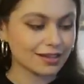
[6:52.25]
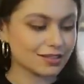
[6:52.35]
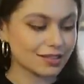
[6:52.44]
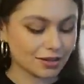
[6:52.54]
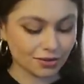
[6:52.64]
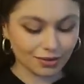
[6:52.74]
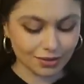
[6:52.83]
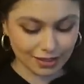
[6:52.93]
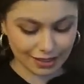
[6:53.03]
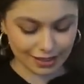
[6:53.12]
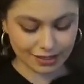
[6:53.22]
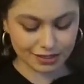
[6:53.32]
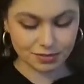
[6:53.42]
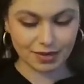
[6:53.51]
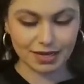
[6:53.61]
So this
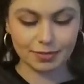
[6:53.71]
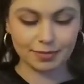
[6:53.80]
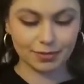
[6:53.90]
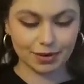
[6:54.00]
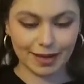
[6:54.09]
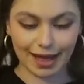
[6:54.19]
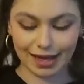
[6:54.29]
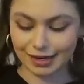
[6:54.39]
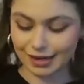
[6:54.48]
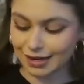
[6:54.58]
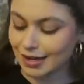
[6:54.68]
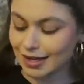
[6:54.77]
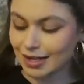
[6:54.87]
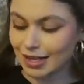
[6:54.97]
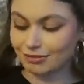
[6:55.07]
is way more padded.
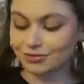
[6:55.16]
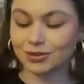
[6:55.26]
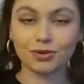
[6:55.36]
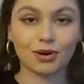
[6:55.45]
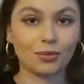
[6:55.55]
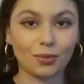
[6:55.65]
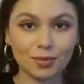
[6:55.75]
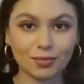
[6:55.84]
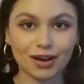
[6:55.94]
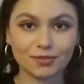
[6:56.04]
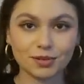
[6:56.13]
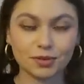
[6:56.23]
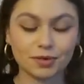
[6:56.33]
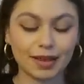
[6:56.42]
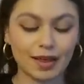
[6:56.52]
I feel way more comfortable
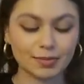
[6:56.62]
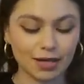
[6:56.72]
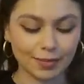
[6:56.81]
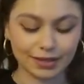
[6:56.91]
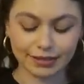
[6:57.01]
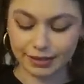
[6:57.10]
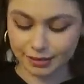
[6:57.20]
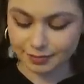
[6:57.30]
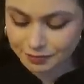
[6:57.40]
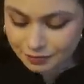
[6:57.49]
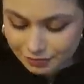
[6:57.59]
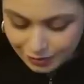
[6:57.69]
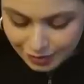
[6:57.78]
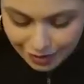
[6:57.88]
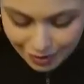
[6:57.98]
with my laptop in here.
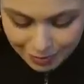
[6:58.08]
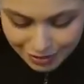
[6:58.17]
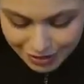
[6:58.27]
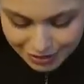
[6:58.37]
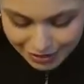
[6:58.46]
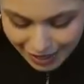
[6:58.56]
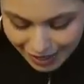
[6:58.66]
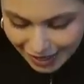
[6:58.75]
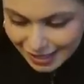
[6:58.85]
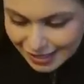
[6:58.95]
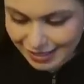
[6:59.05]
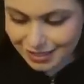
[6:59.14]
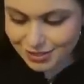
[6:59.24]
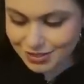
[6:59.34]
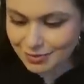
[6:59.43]
Oh my gosh, yay!
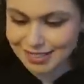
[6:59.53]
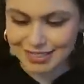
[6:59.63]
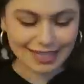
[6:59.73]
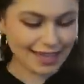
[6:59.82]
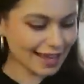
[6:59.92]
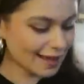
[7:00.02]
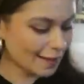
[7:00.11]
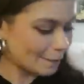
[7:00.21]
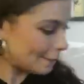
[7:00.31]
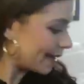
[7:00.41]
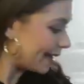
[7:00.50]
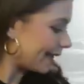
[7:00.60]
Thank you so much to them.